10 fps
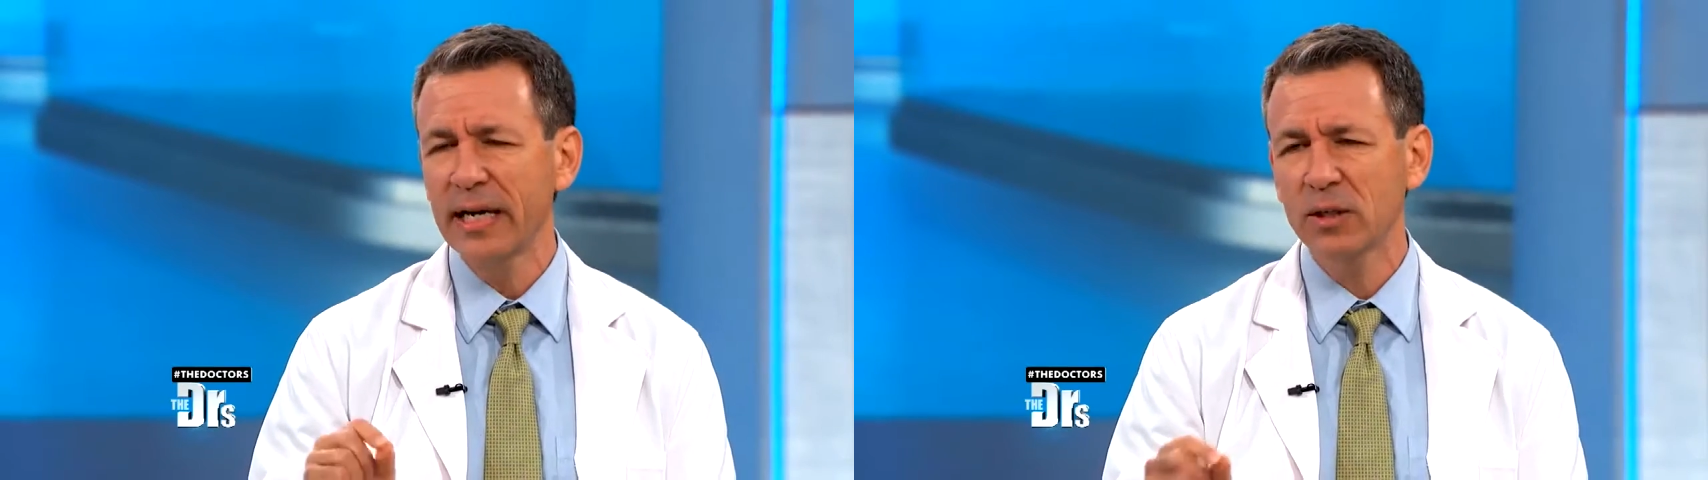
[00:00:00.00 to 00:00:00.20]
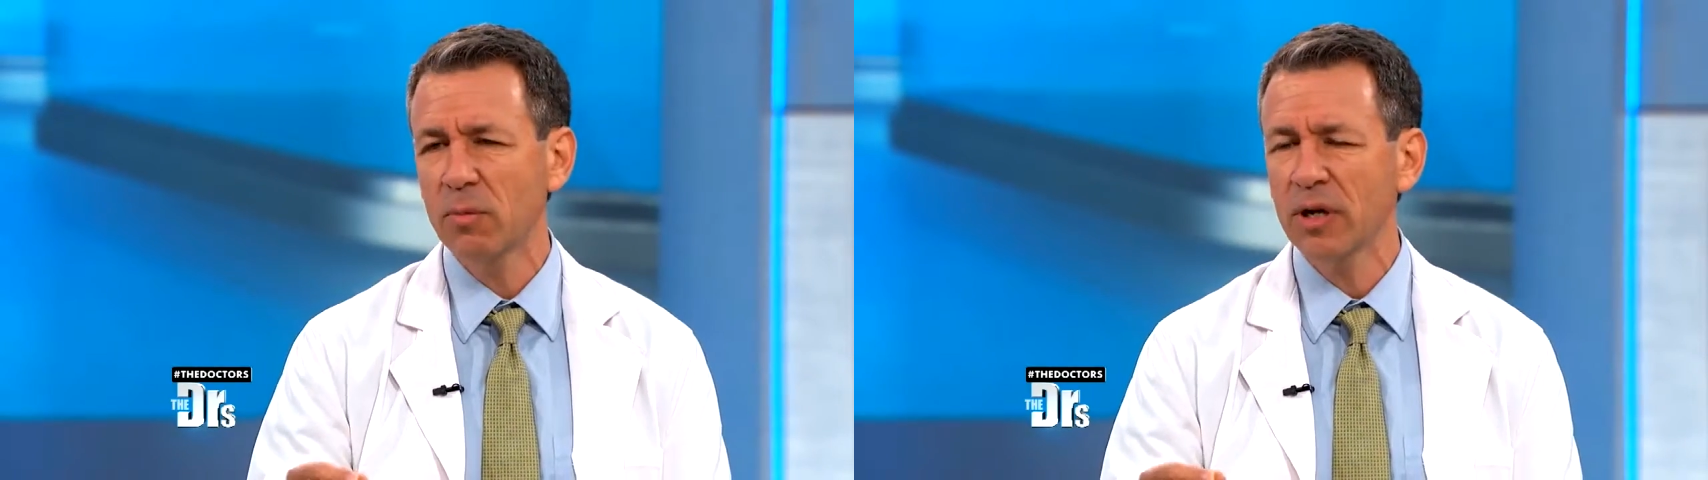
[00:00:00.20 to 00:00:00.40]

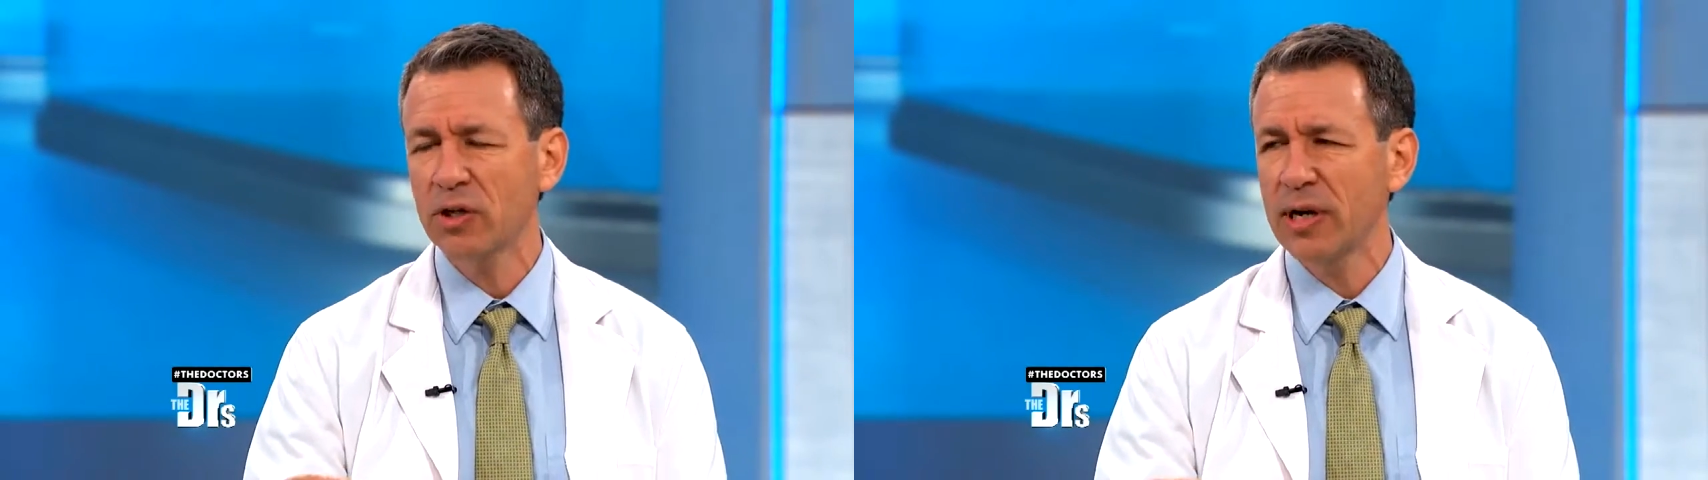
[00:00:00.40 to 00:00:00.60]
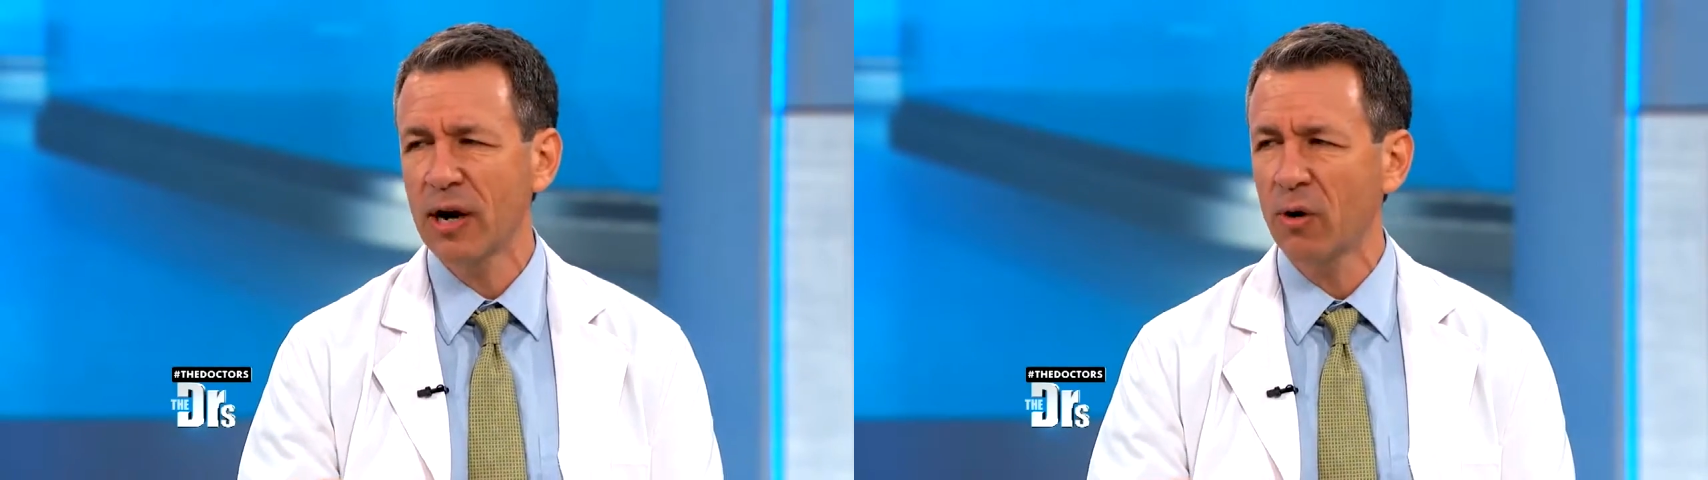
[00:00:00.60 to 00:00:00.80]
It's
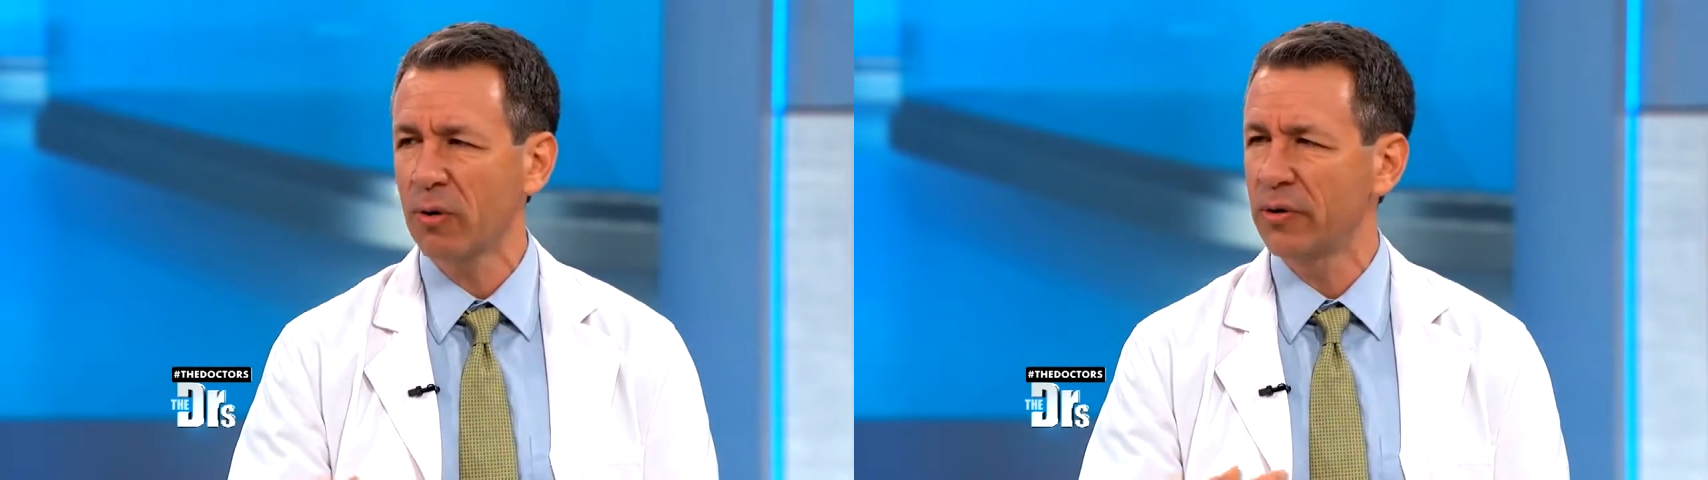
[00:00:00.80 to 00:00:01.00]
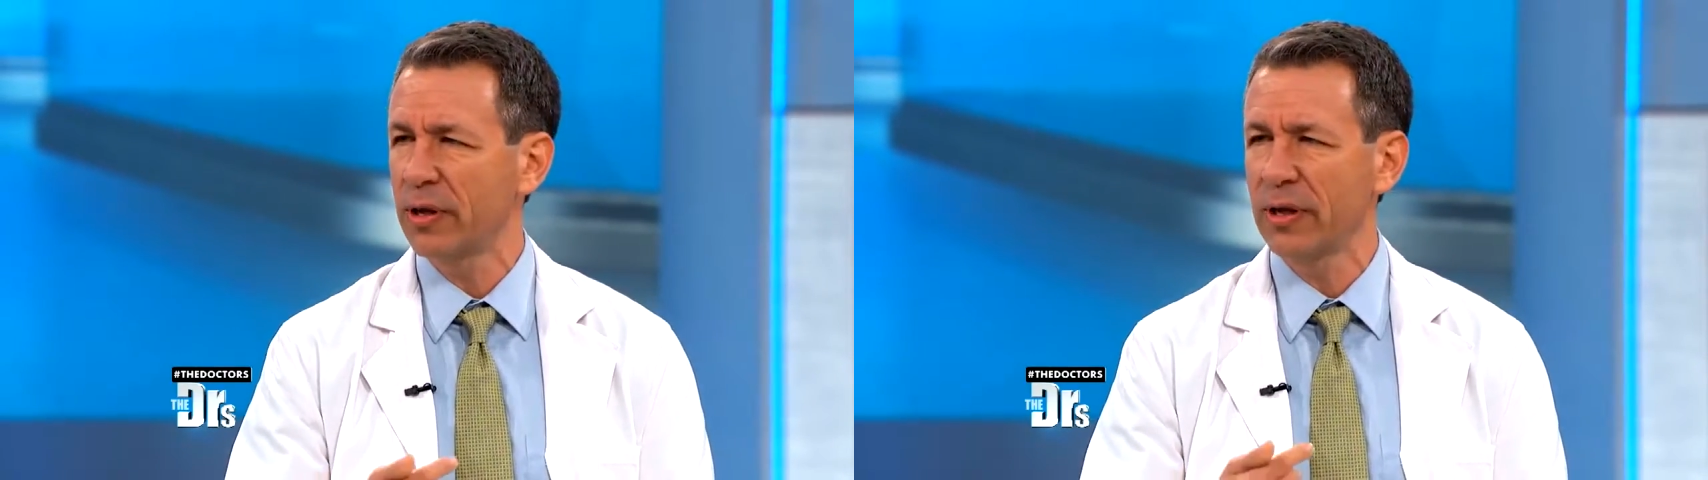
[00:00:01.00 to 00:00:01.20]
much
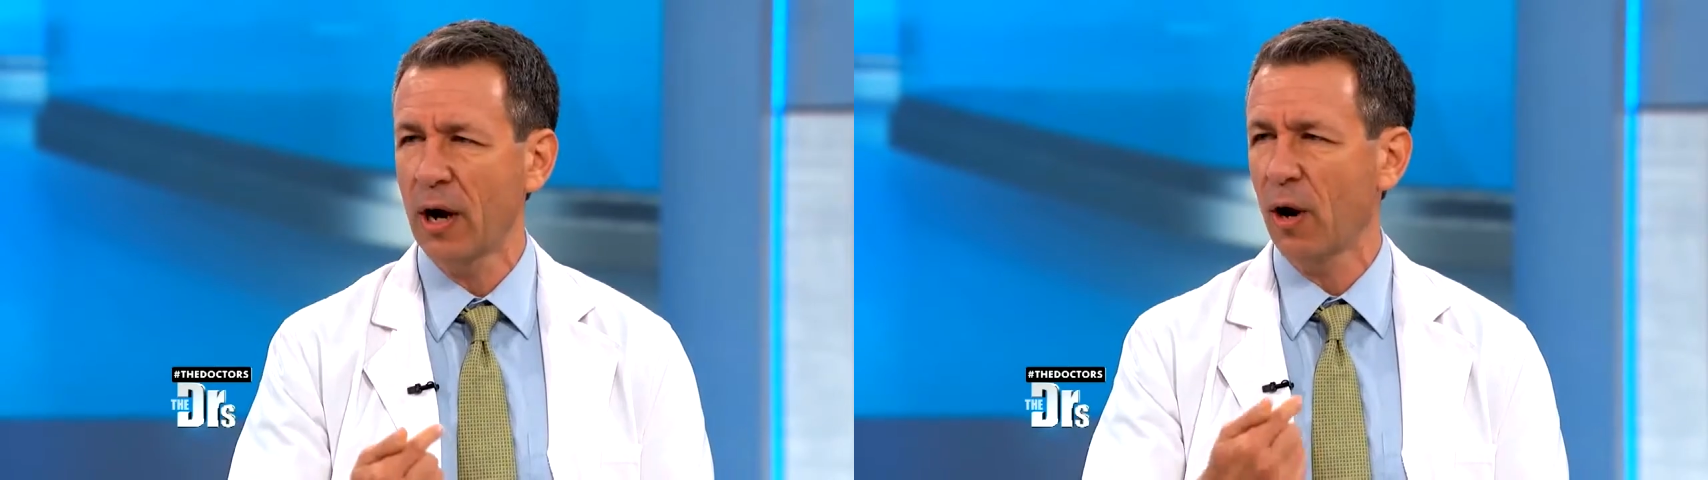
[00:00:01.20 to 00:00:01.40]
narrower than the